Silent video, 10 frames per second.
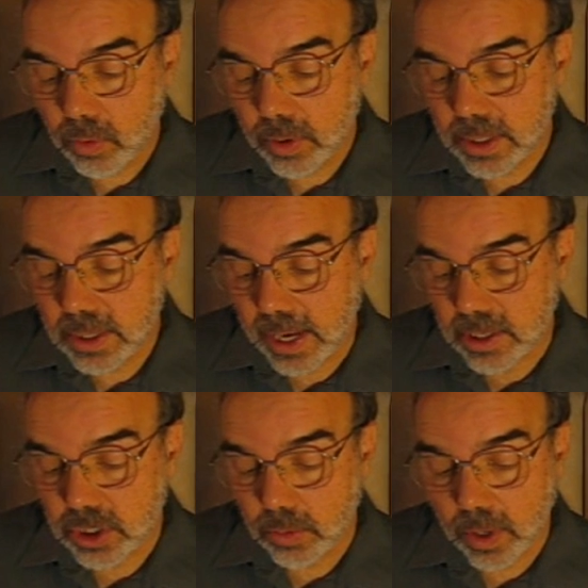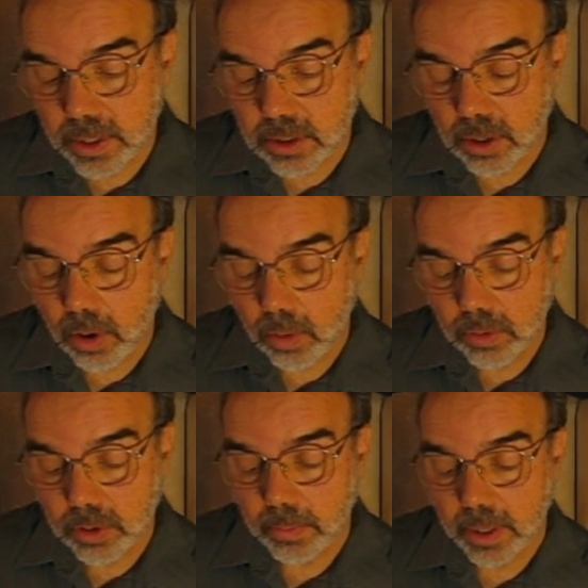more than that, she wanted to
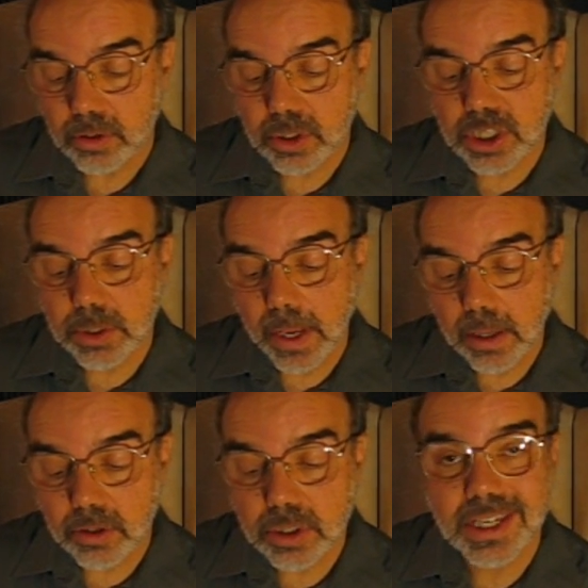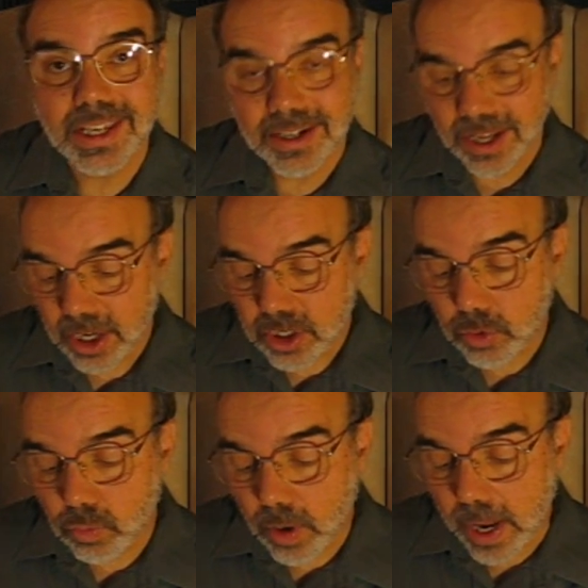hold her mother, to smell her skin,
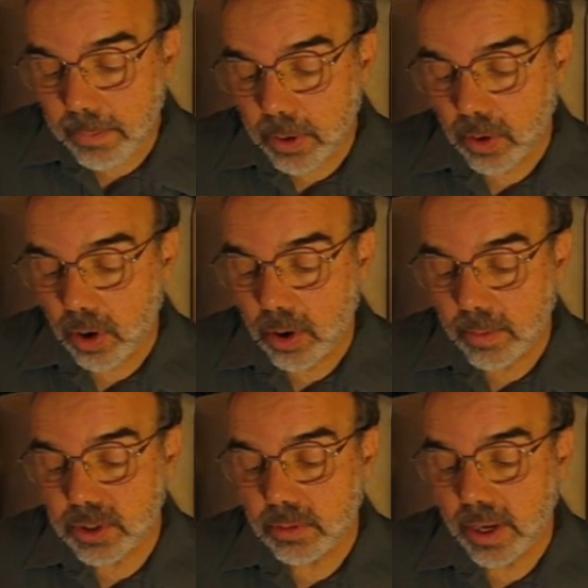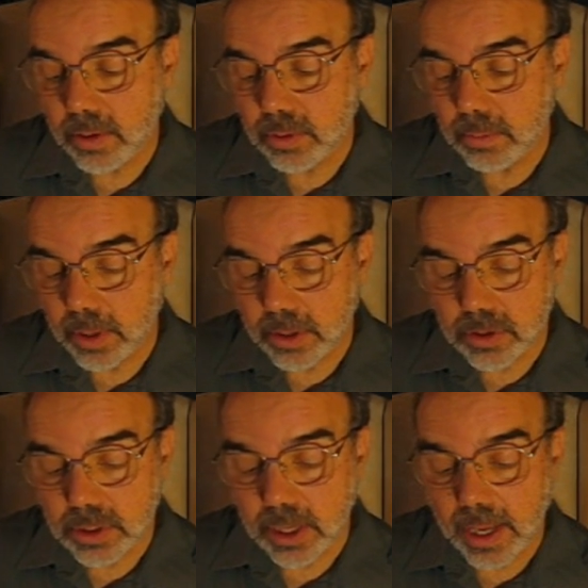to wrap her arms around her
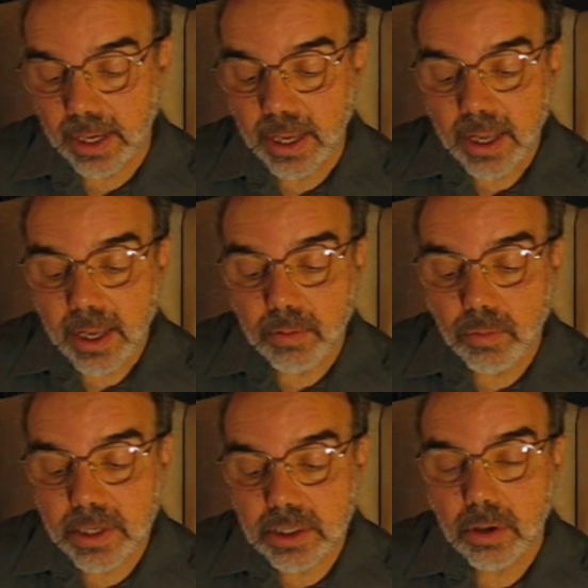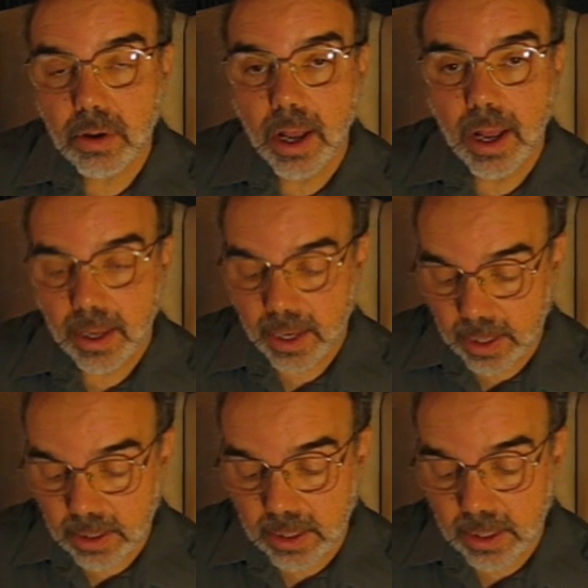mother's leg and rest her
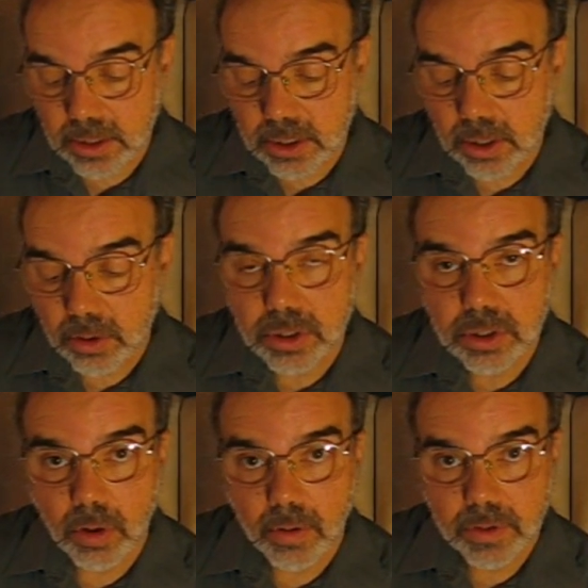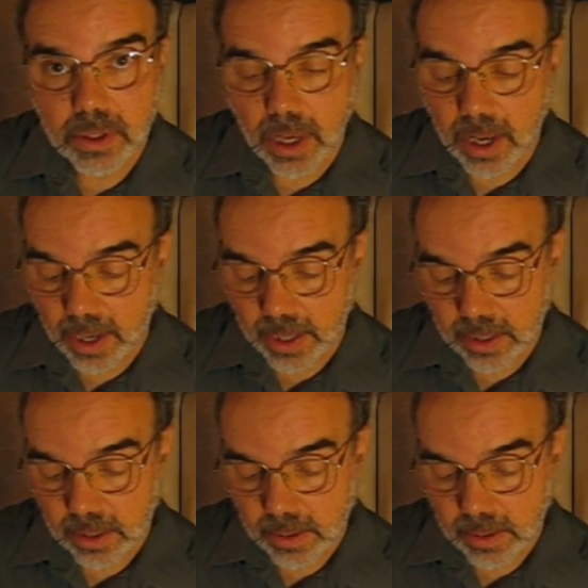head against her soft thigh.